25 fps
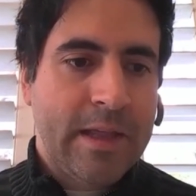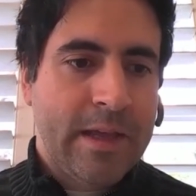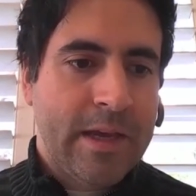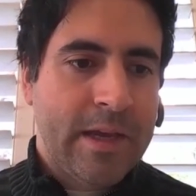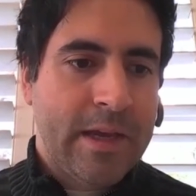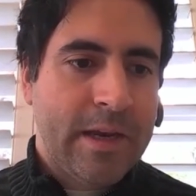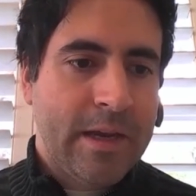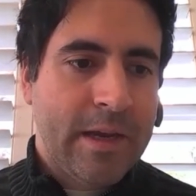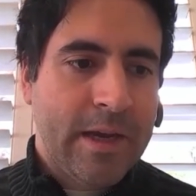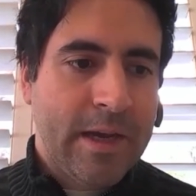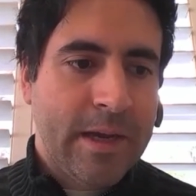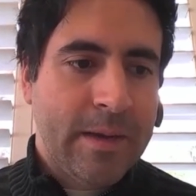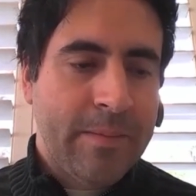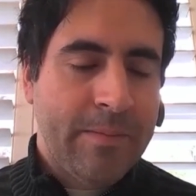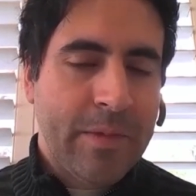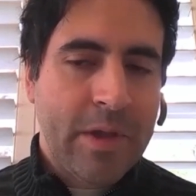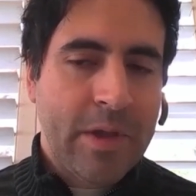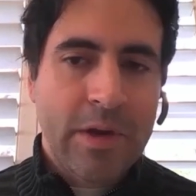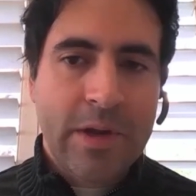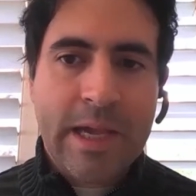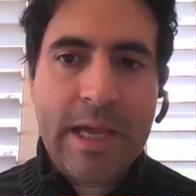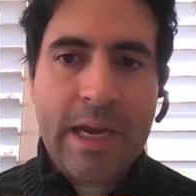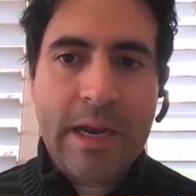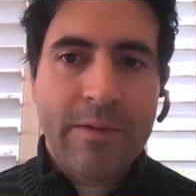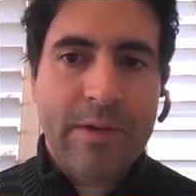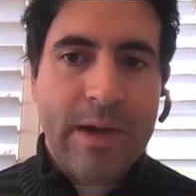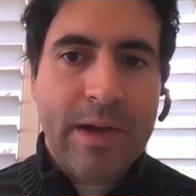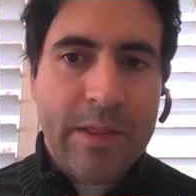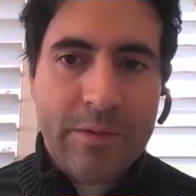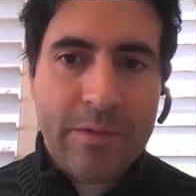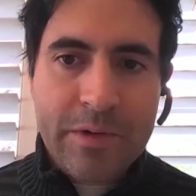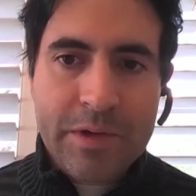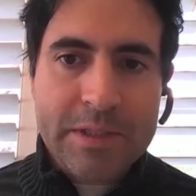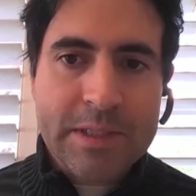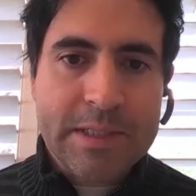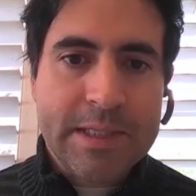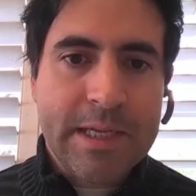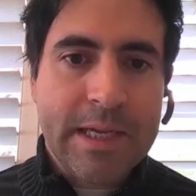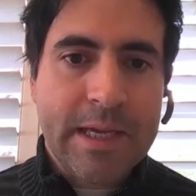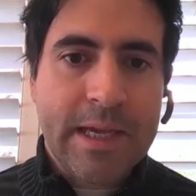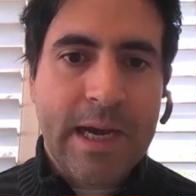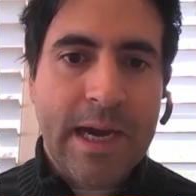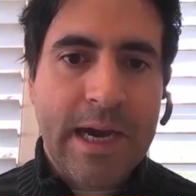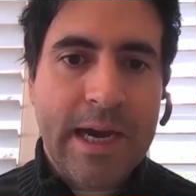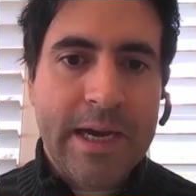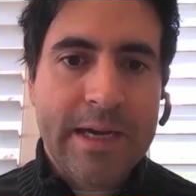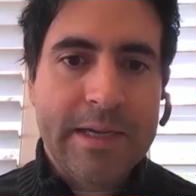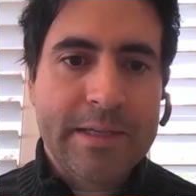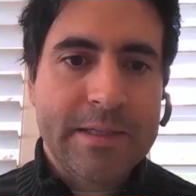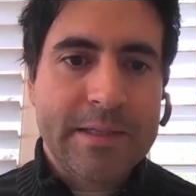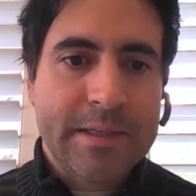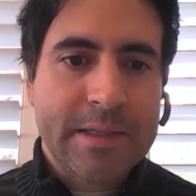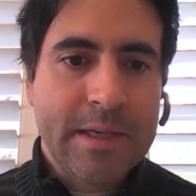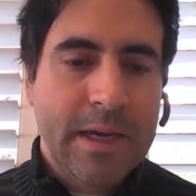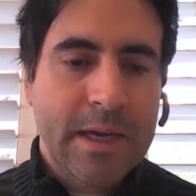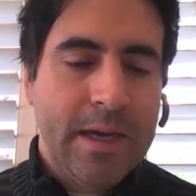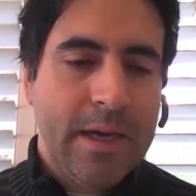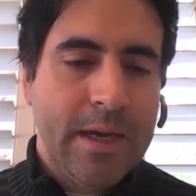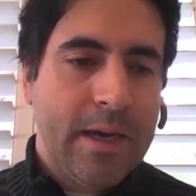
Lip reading: then getting around the real estate guys.